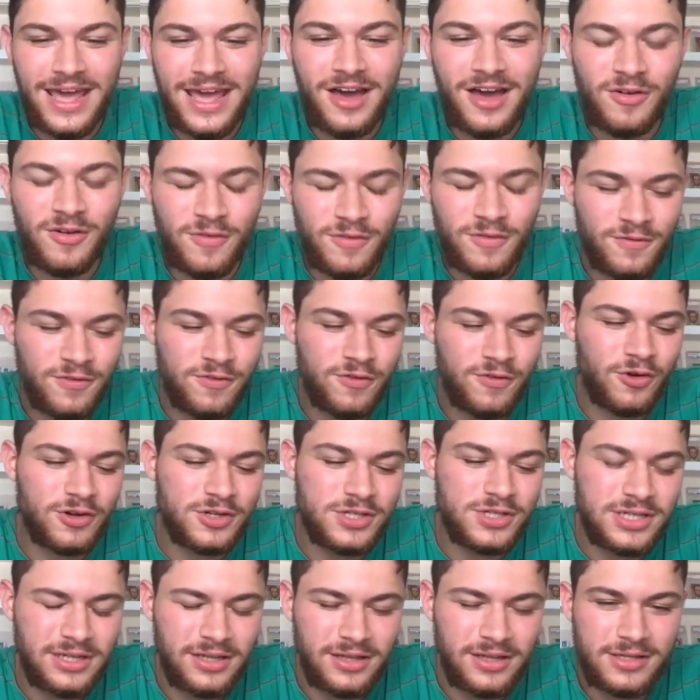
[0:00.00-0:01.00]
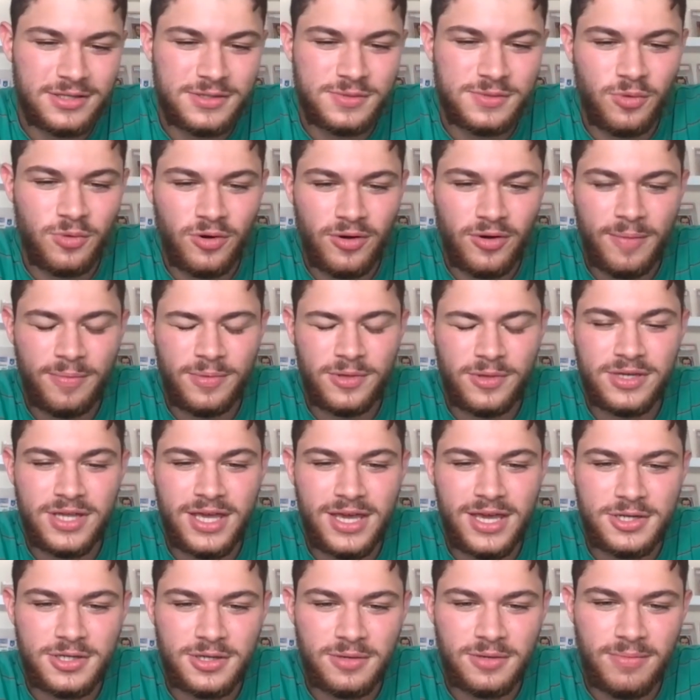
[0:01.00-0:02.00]
now, fortunately, it's more
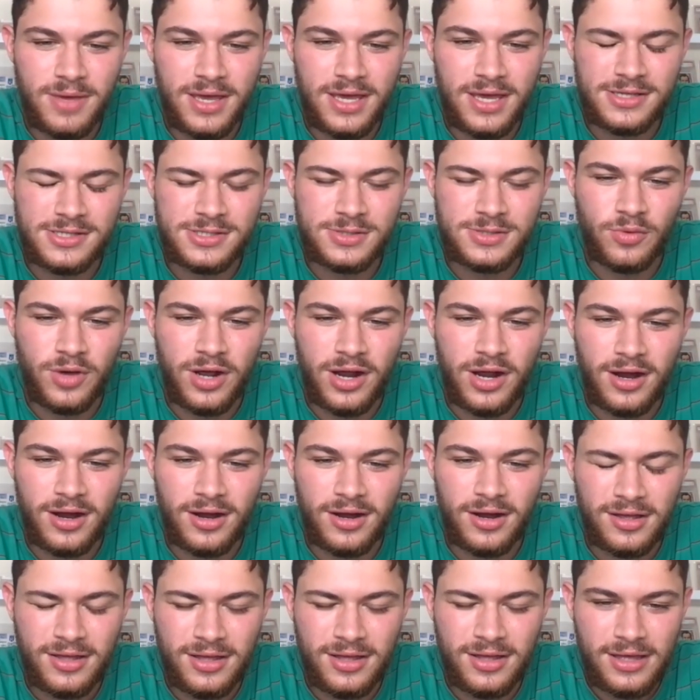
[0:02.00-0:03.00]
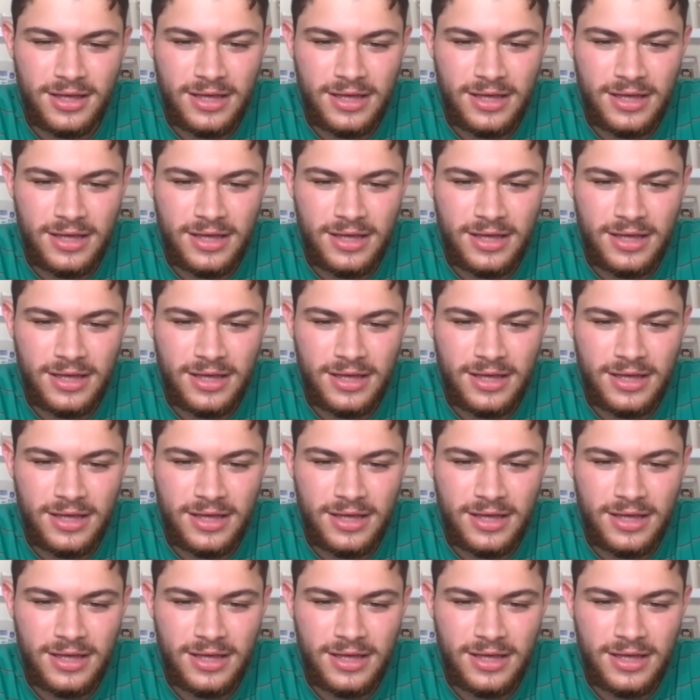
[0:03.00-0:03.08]
reputation based, where